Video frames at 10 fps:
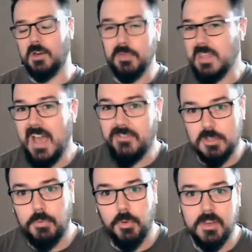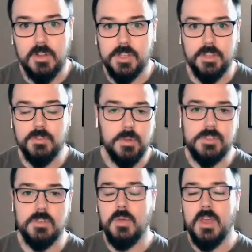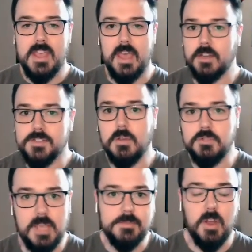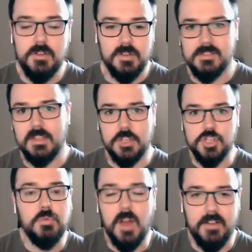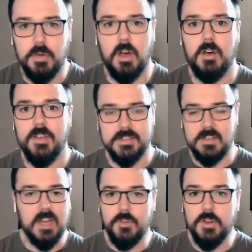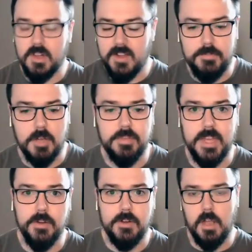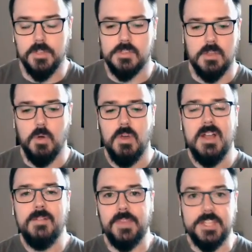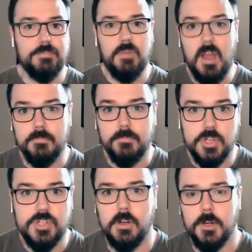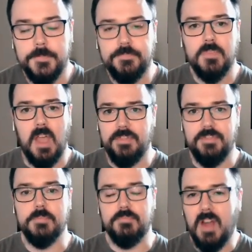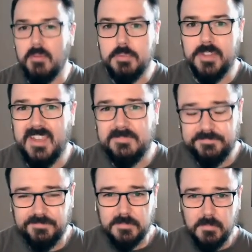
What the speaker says: because they don't really have another point guard they can throw it to. And also, James Harden doesn't like to shoot off ball and is not a very good off ball player at all. So it's a problem for sure. I think probably